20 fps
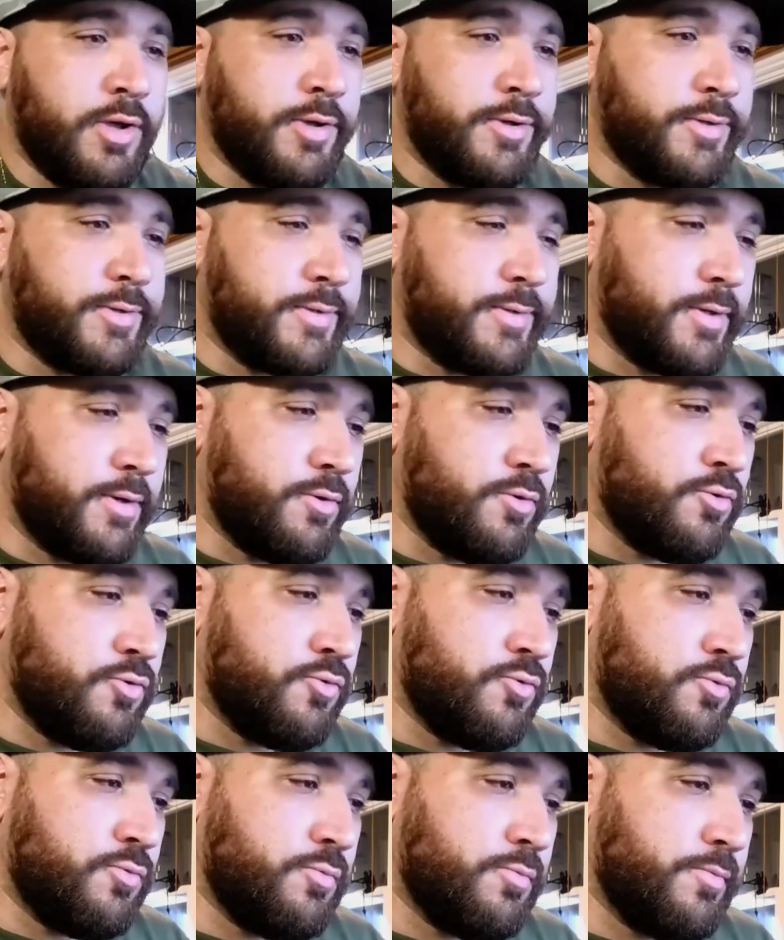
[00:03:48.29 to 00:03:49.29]

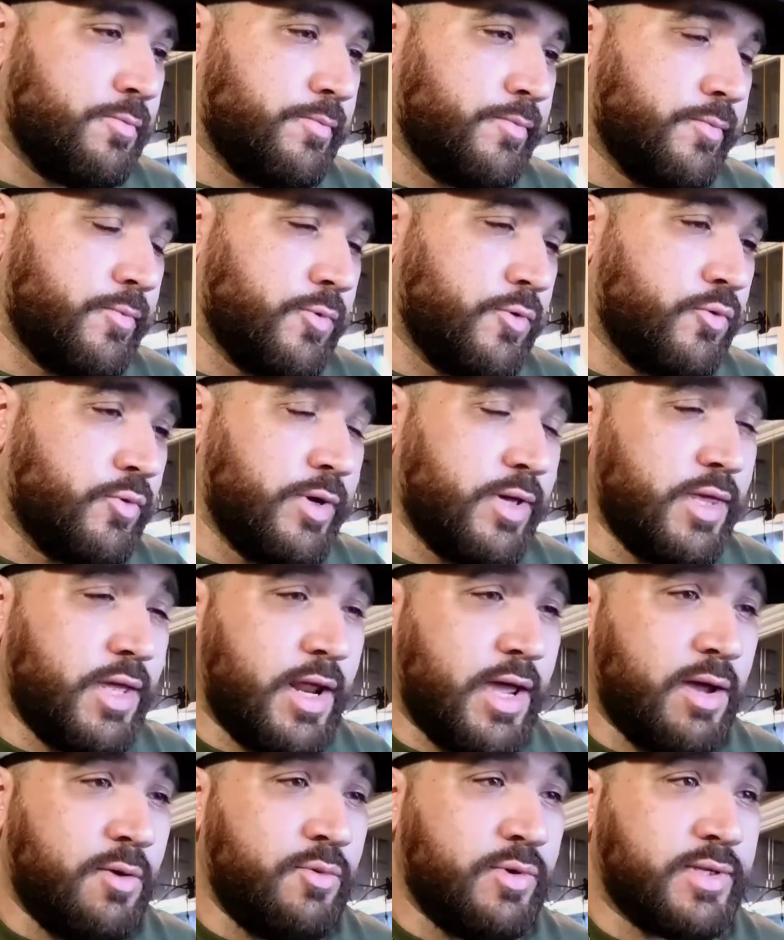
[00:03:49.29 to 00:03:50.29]
So the way that
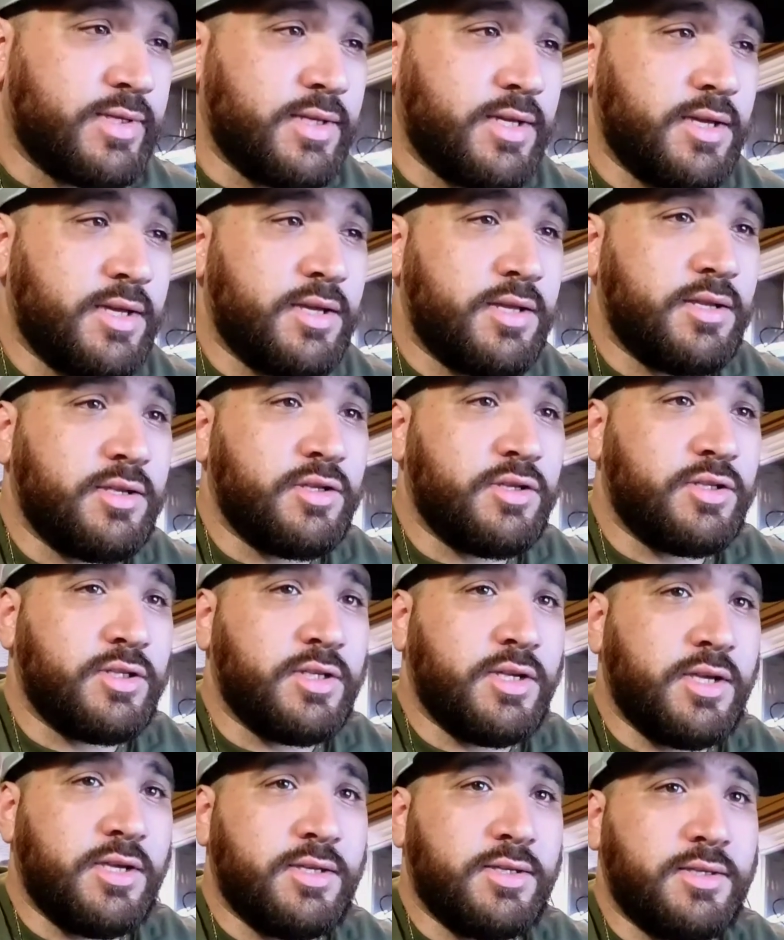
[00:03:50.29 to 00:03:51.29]
I would say it is
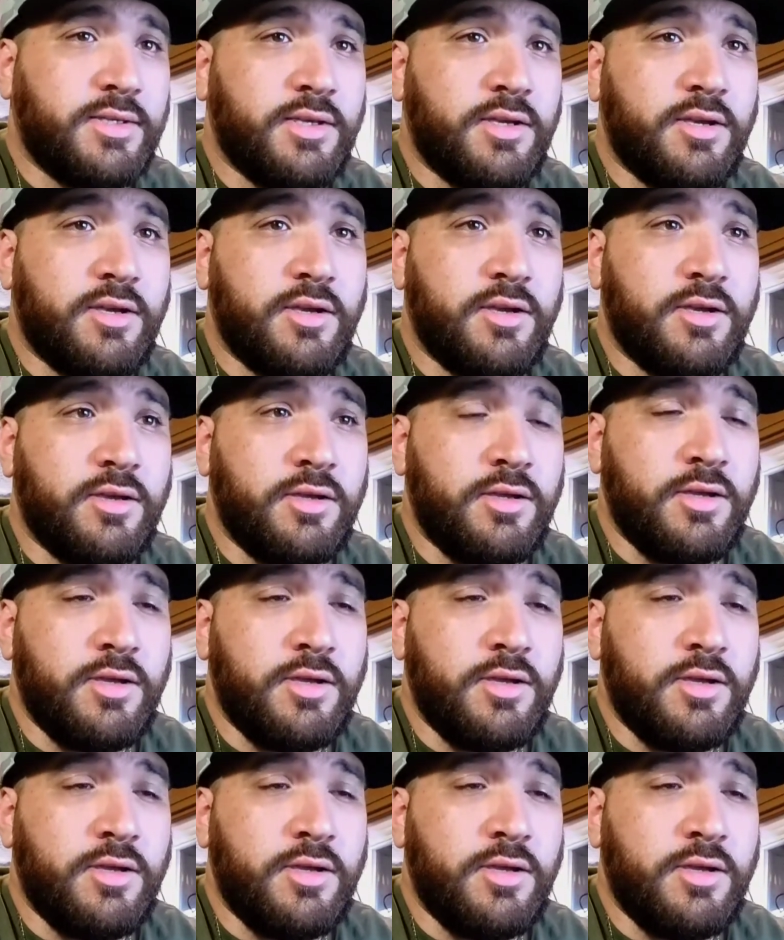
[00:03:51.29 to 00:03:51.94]
just, I